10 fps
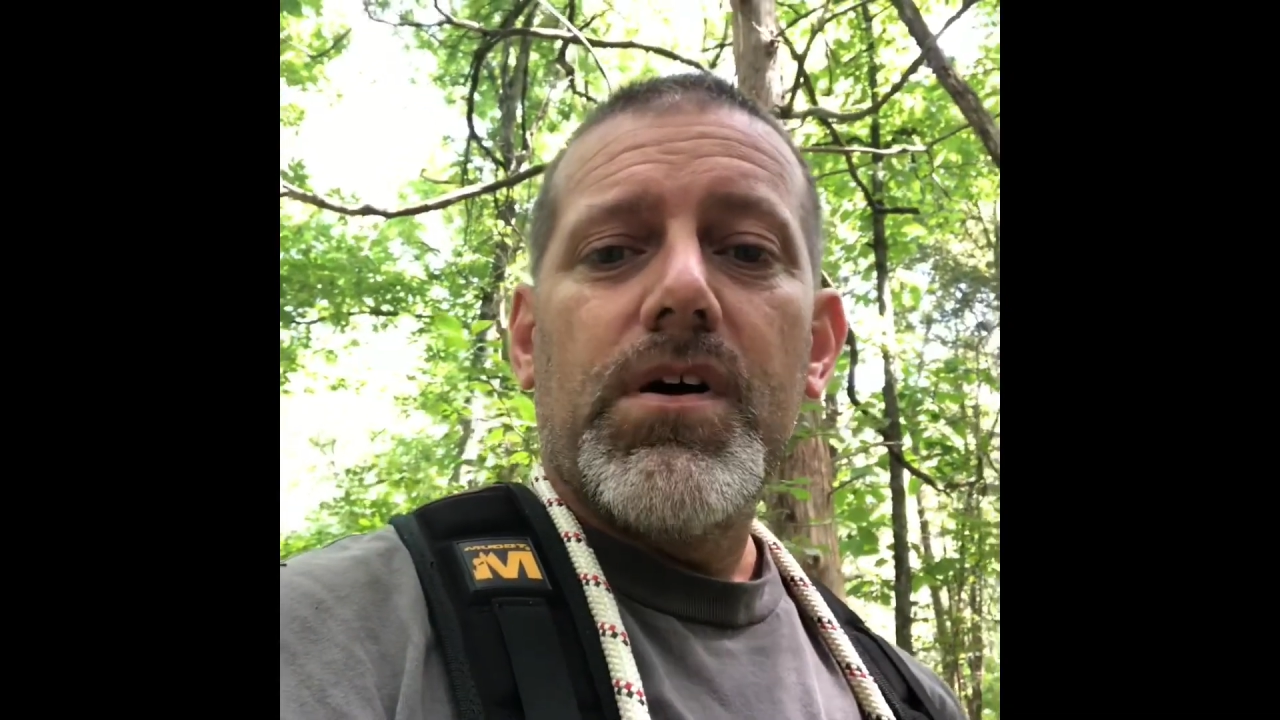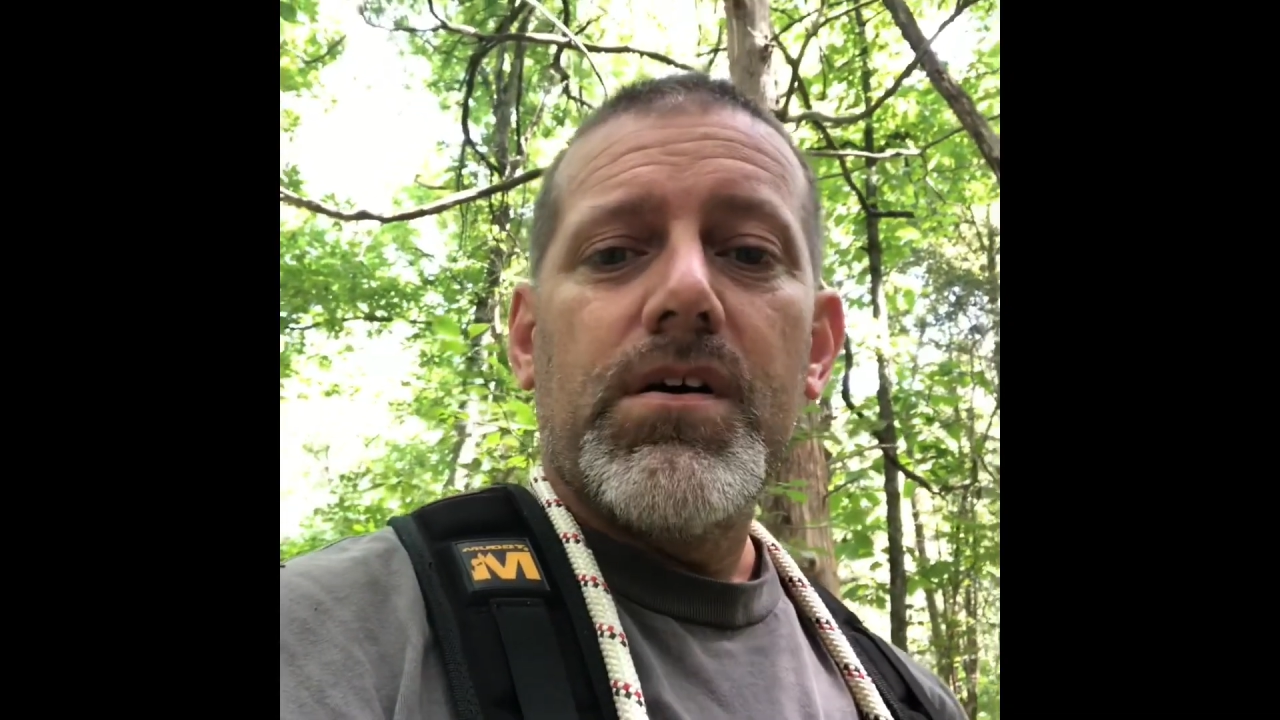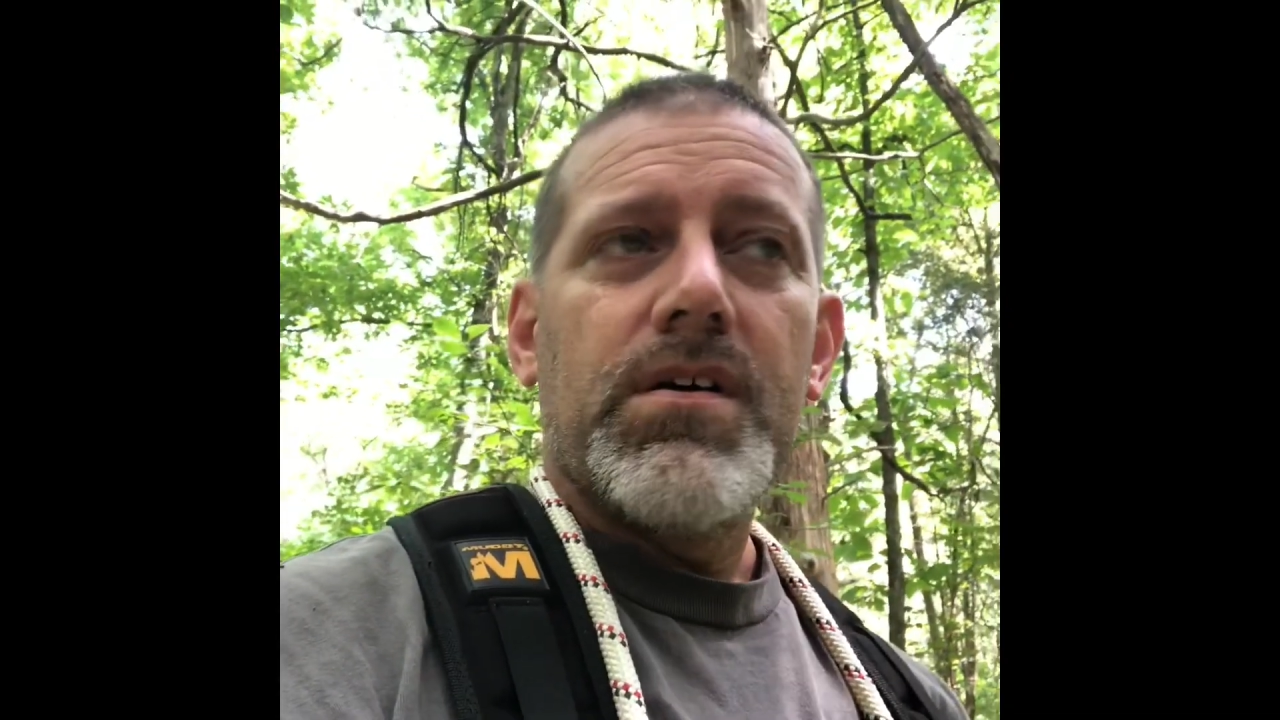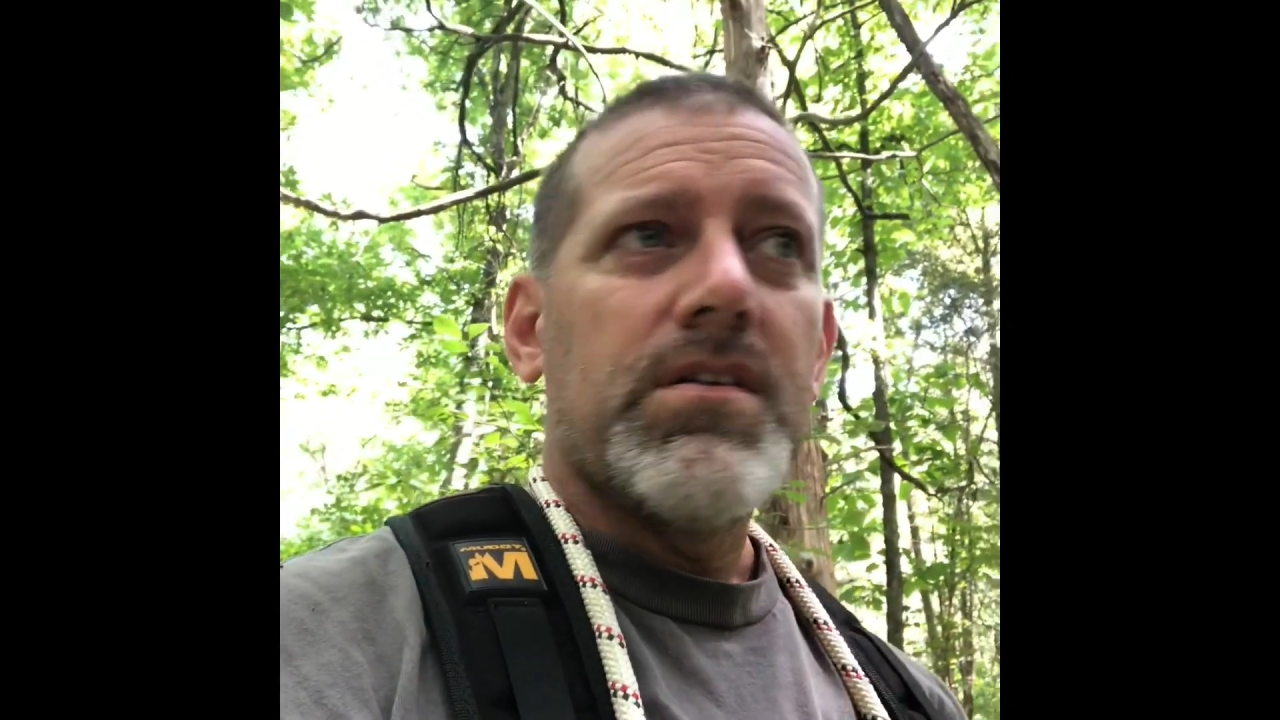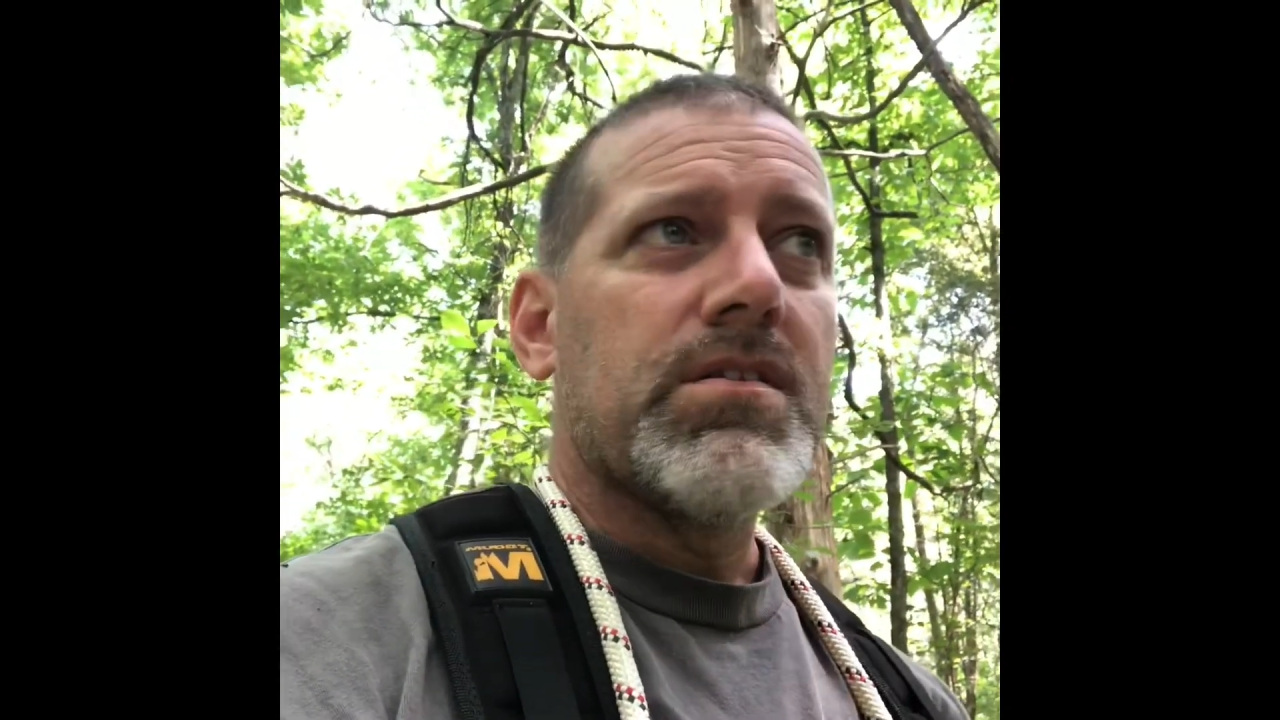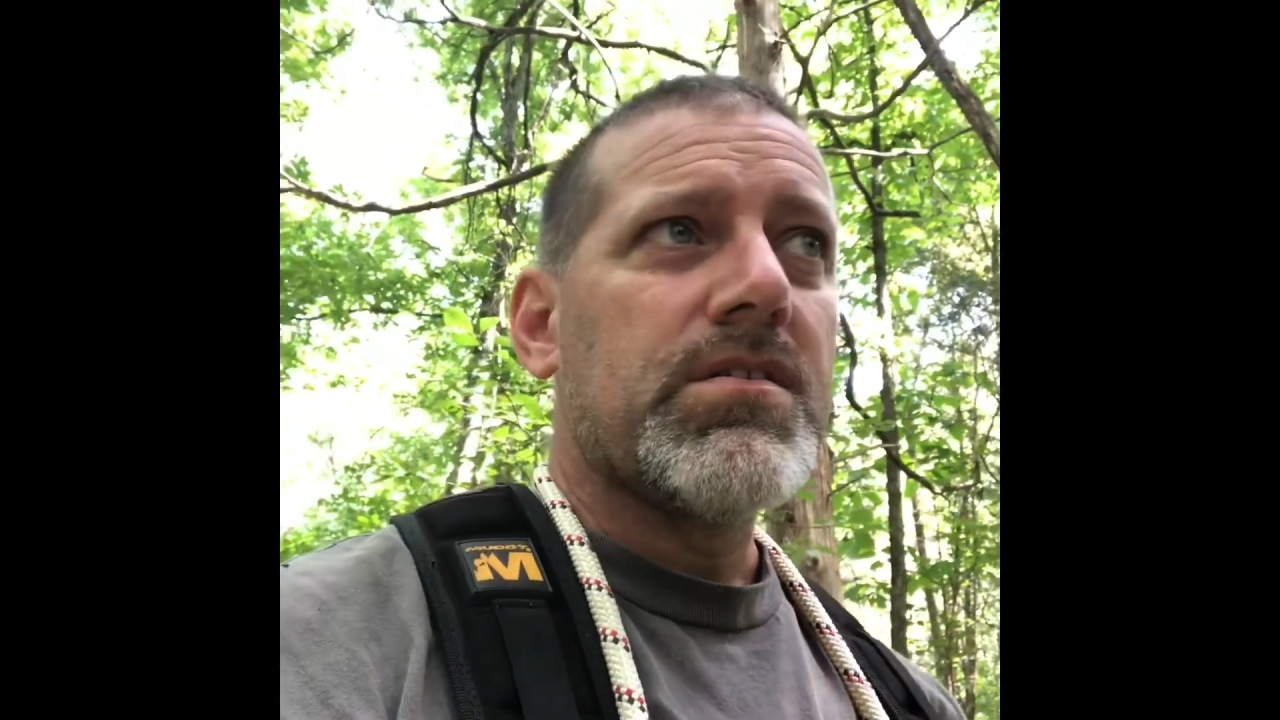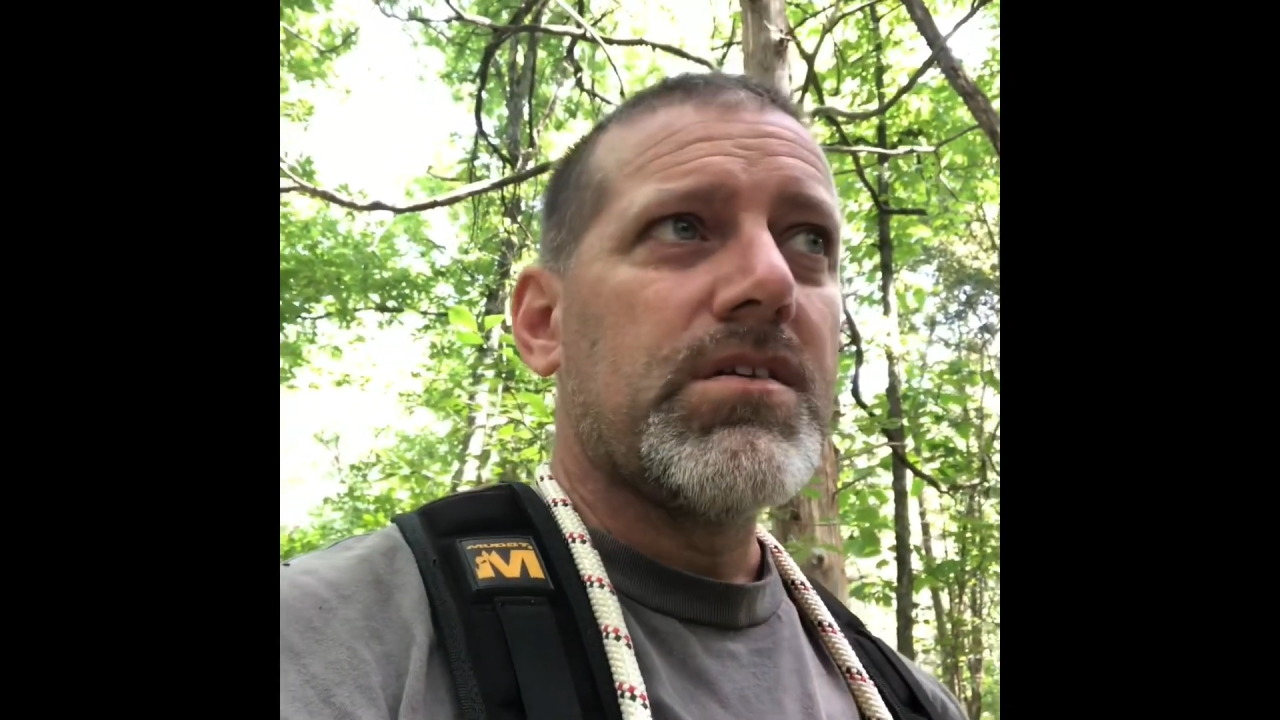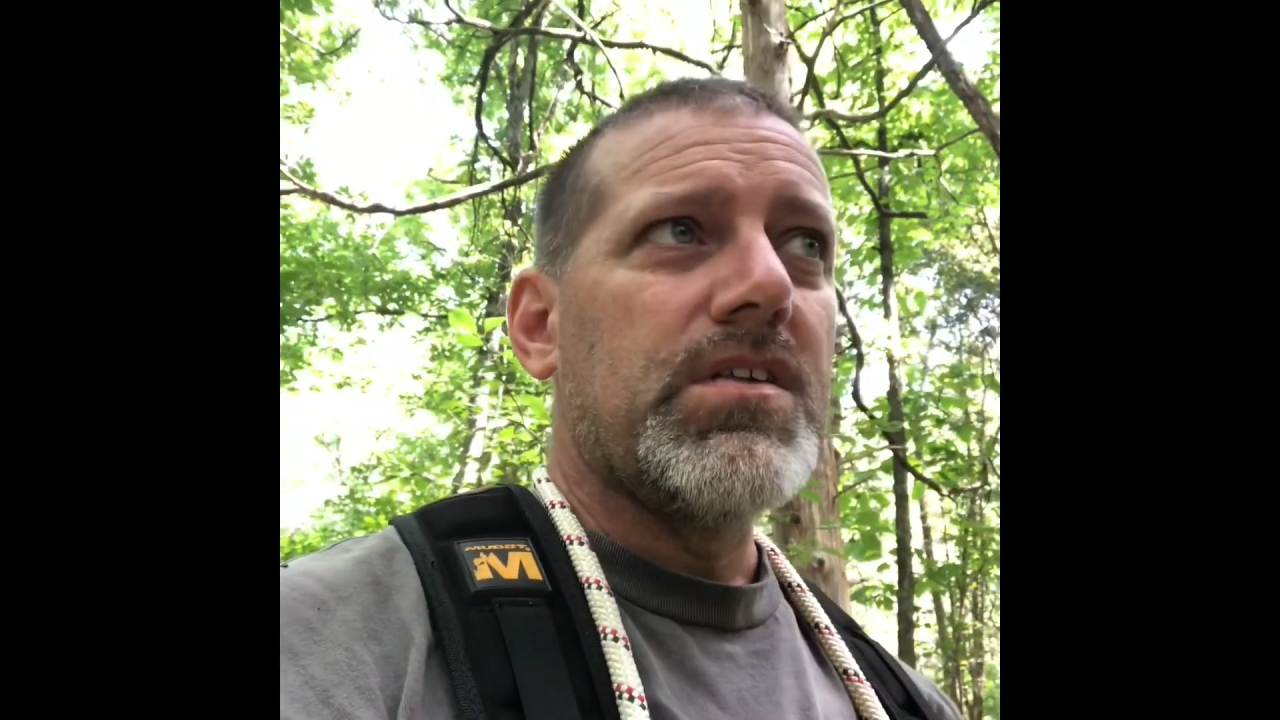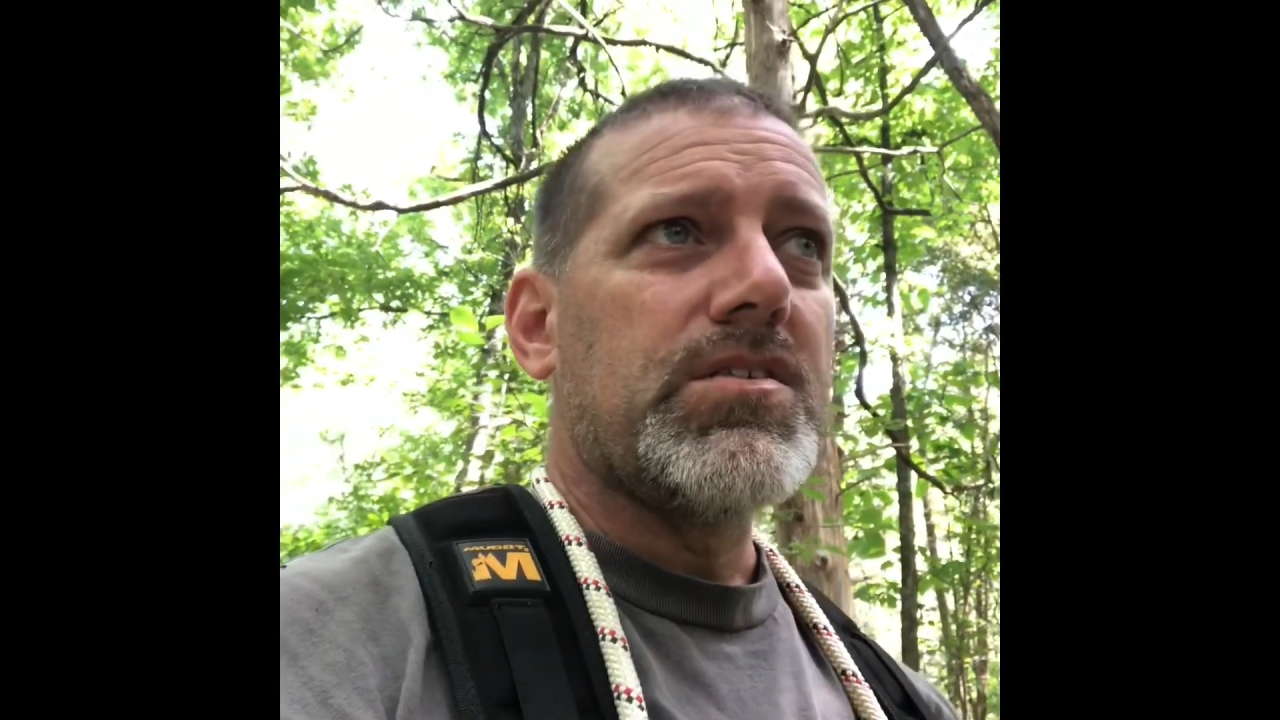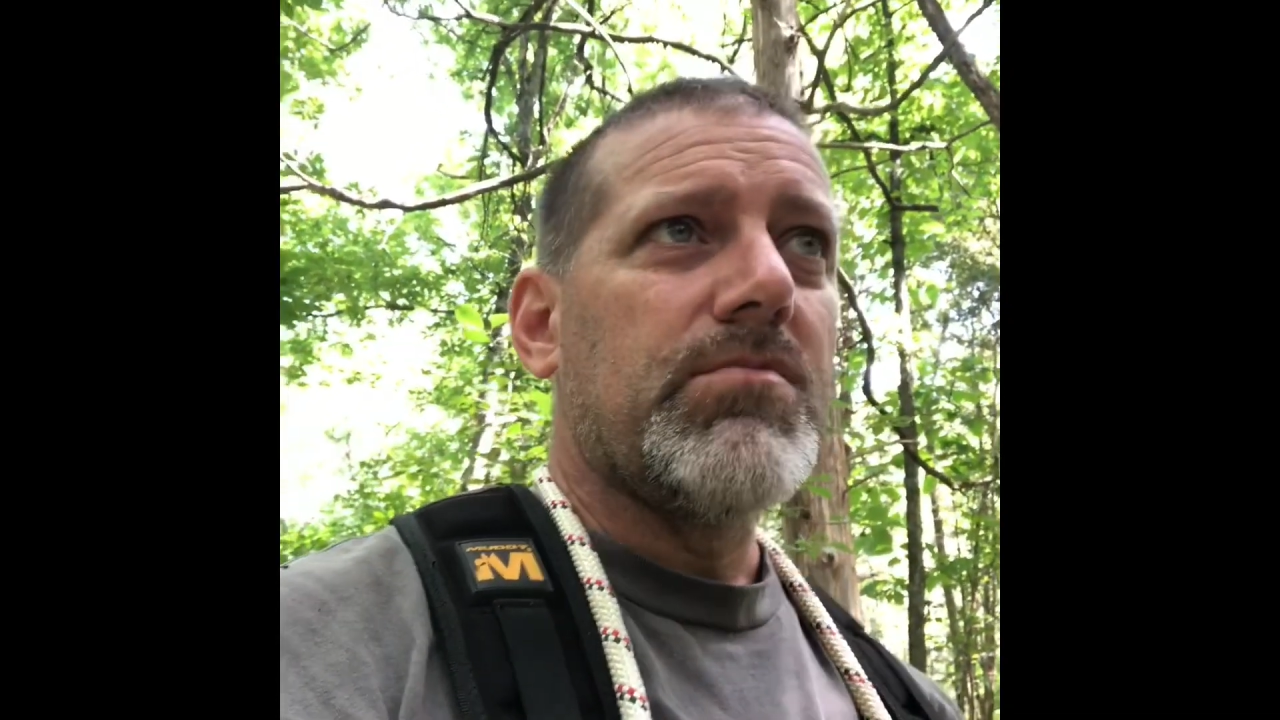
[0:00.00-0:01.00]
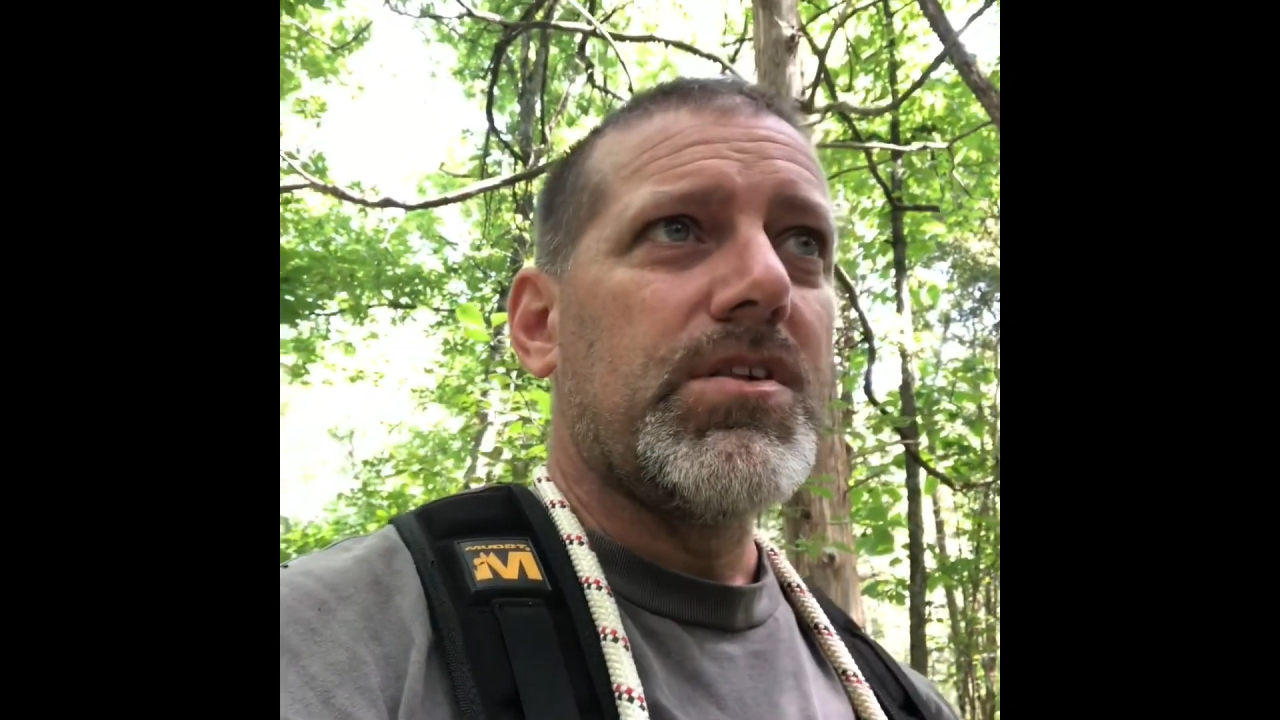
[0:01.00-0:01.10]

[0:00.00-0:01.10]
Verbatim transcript: I'm getting some